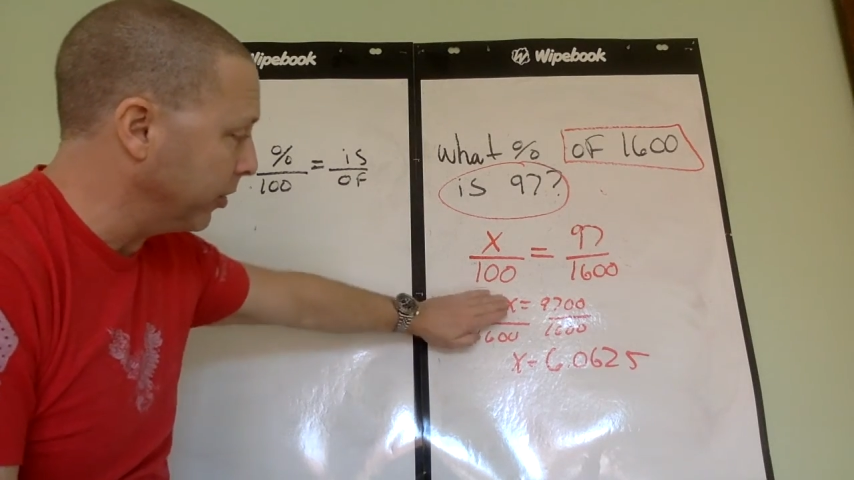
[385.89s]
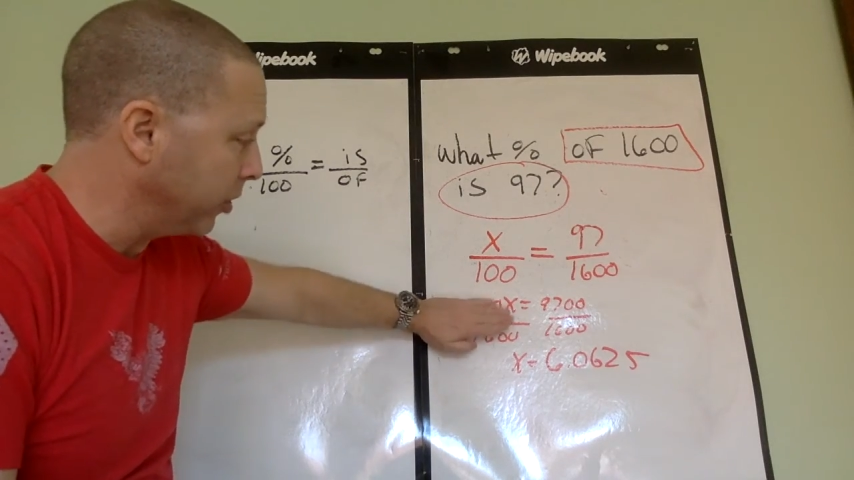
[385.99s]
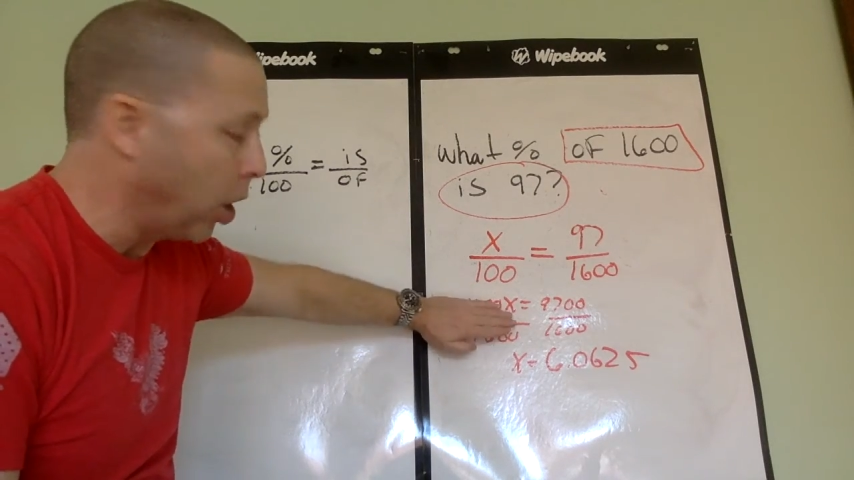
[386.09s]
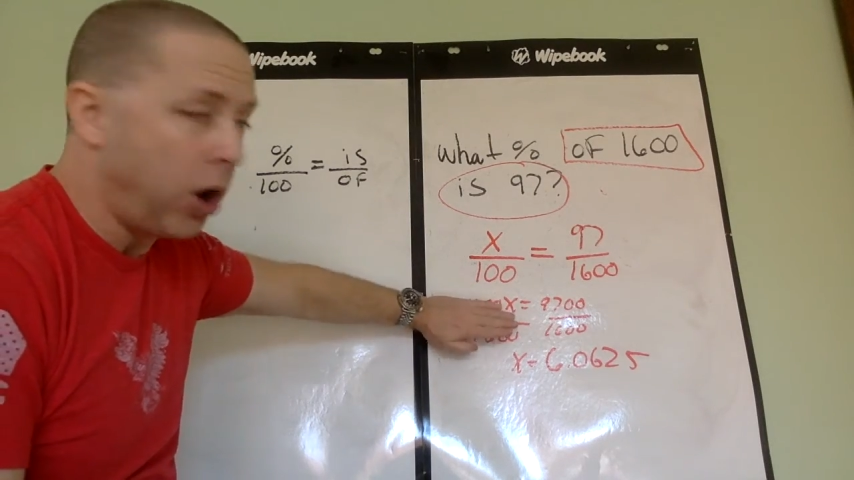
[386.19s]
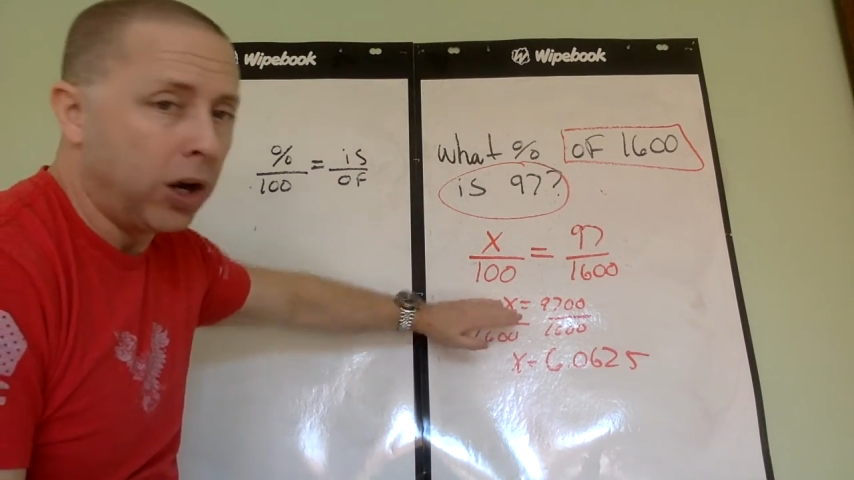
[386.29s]
is
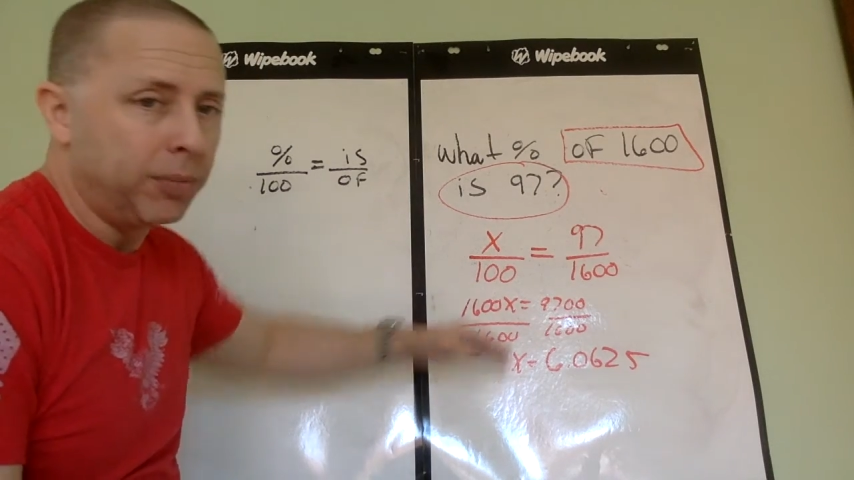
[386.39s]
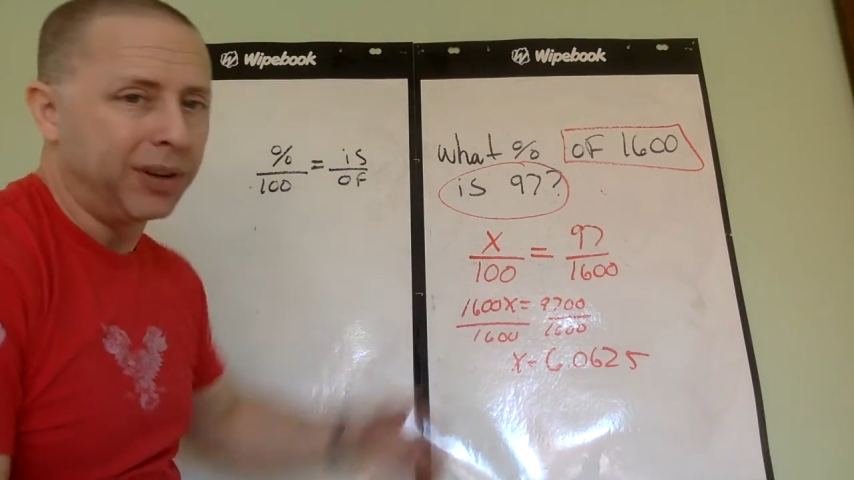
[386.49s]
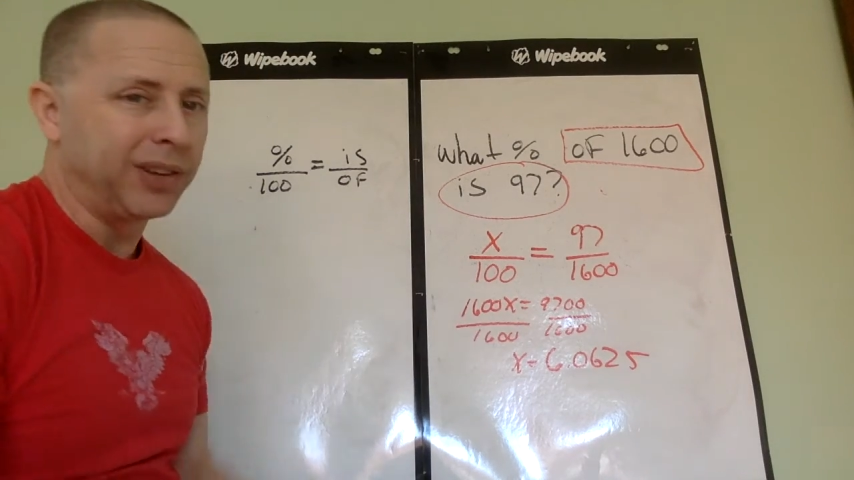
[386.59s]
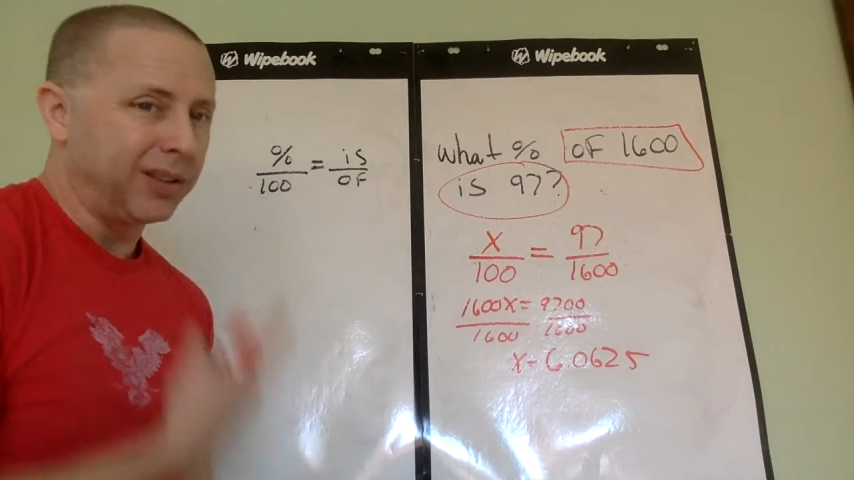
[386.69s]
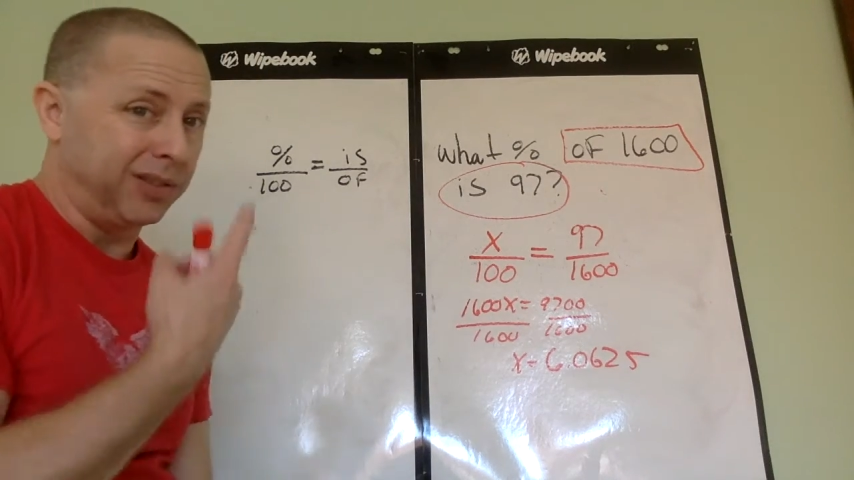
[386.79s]
gone
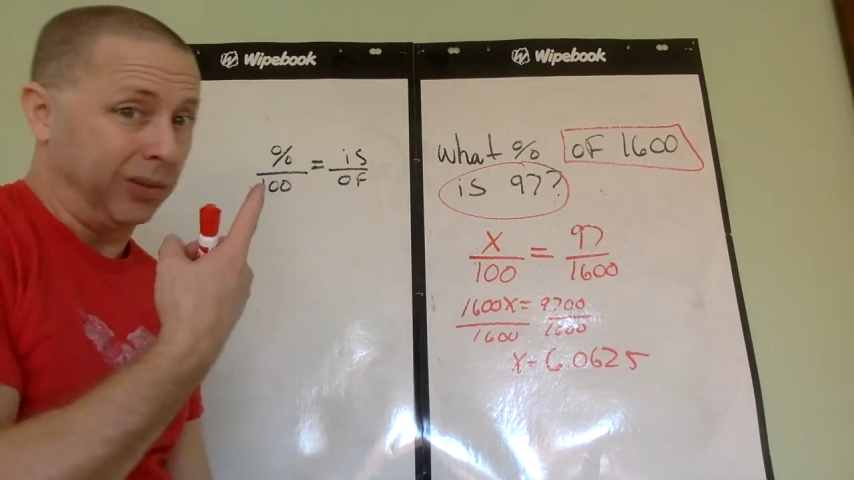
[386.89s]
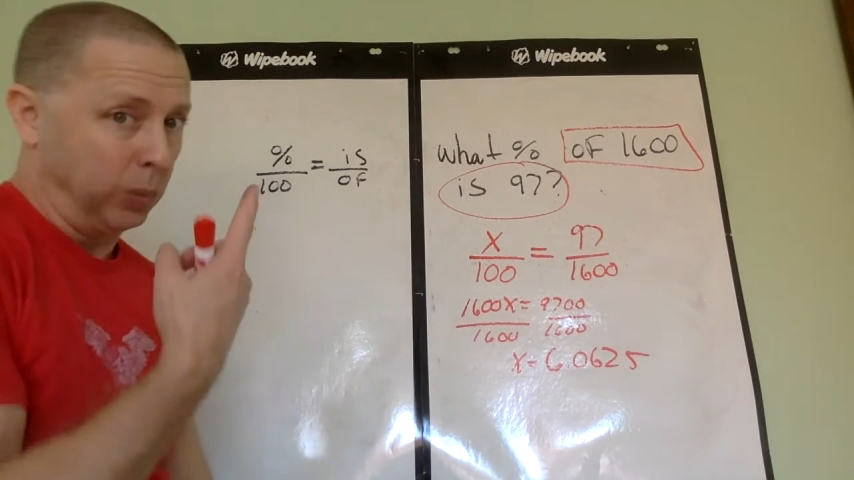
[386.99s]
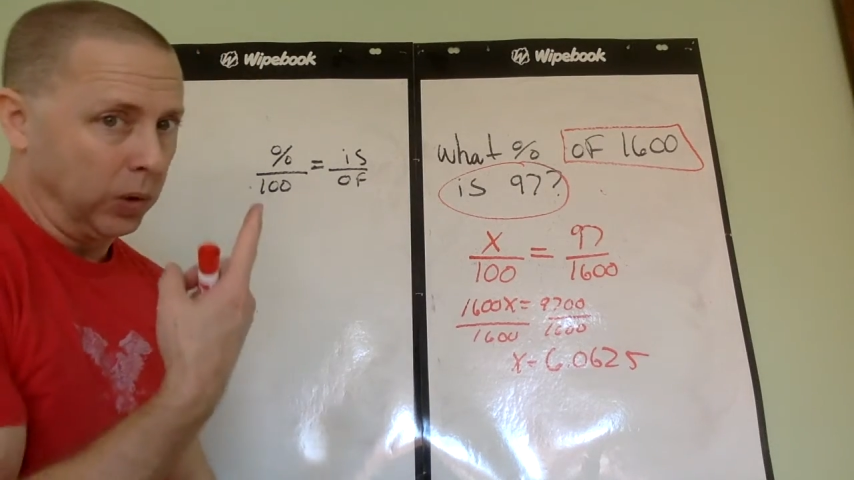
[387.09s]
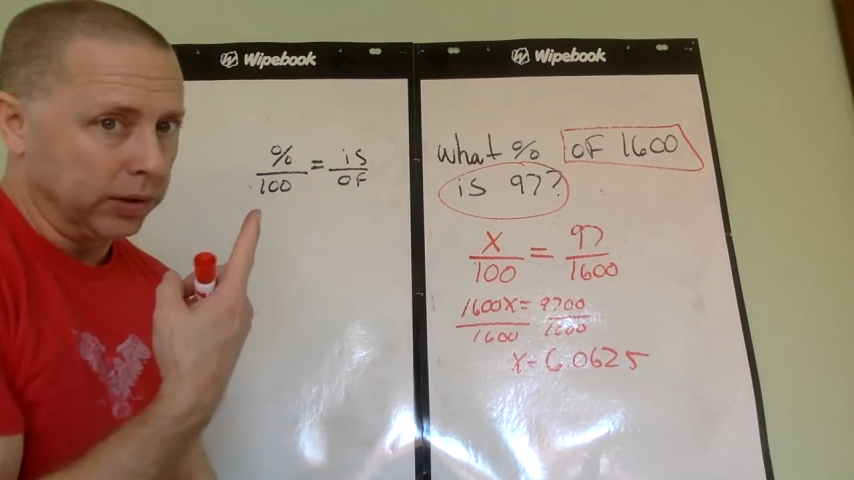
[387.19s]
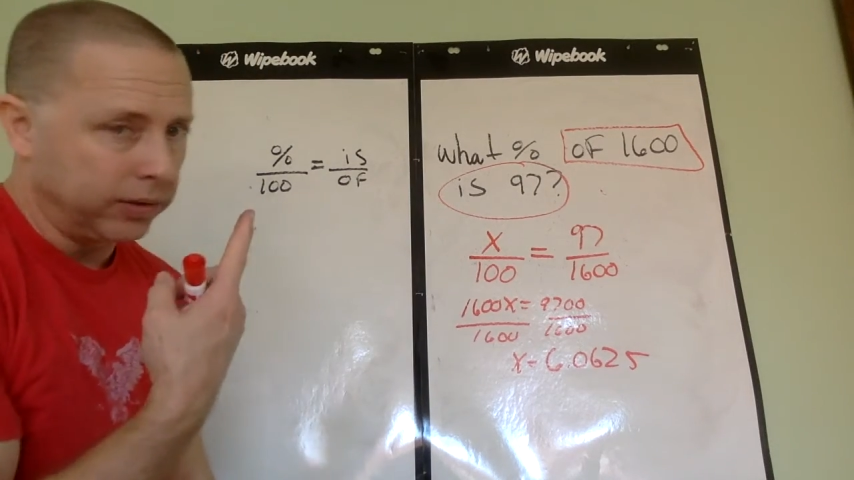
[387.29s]
because that's
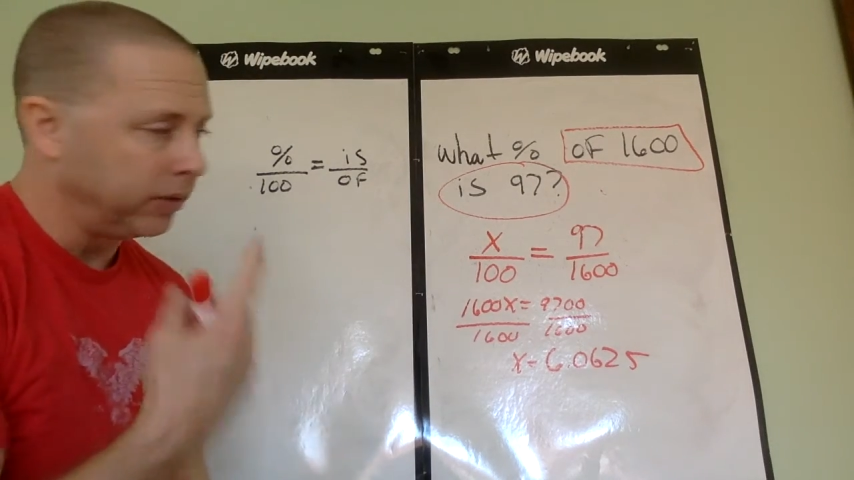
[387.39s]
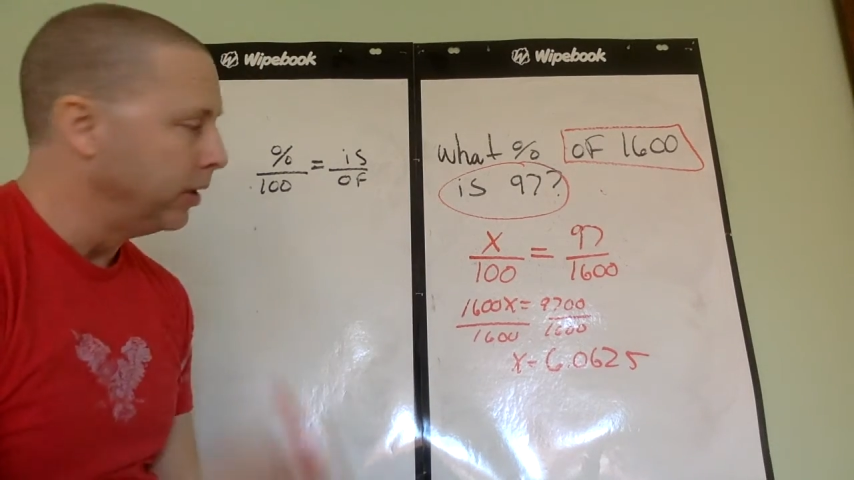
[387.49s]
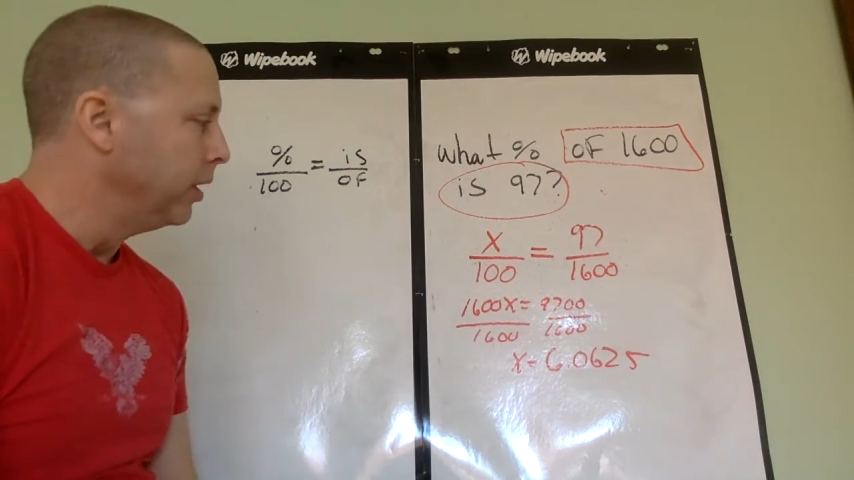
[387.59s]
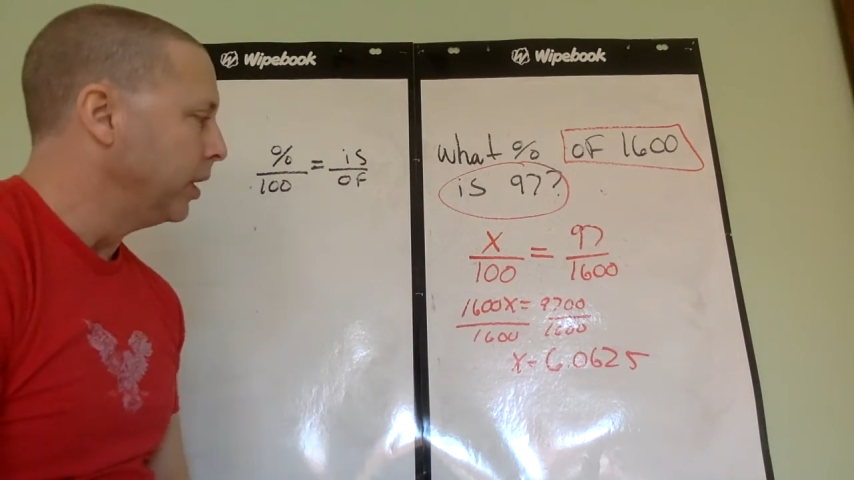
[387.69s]
just once,